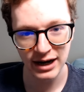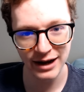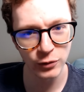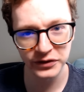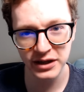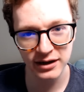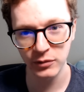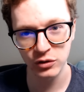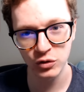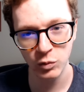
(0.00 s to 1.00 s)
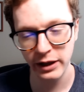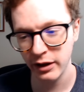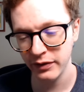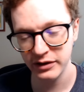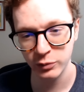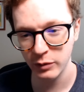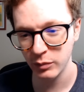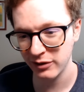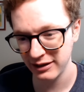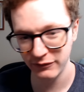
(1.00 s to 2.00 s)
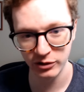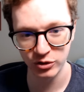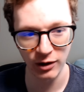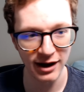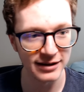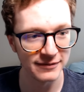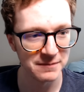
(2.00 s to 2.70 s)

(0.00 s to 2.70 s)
I don't think I'm going to do well on this one, but I'll give it a try.